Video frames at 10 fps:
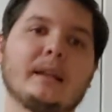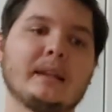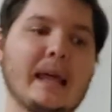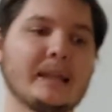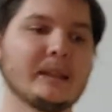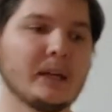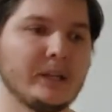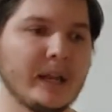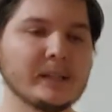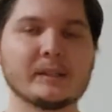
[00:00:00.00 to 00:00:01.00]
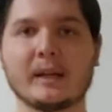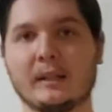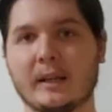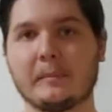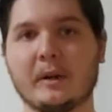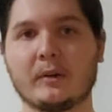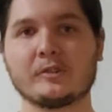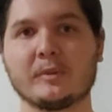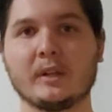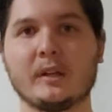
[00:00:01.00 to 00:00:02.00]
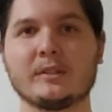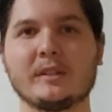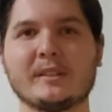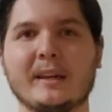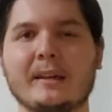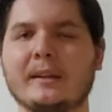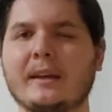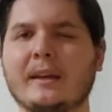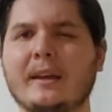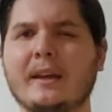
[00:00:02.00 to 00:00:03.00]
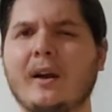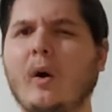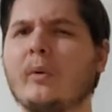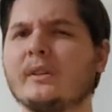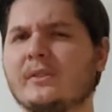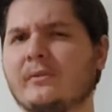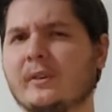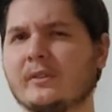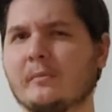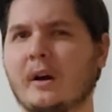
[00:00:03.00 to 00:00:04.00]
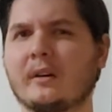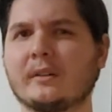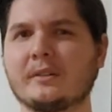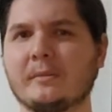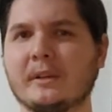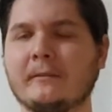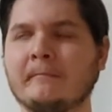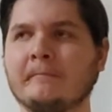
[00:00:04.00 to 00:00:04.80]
Then the next thing I like about Norse mythology is that it always feels modern to me.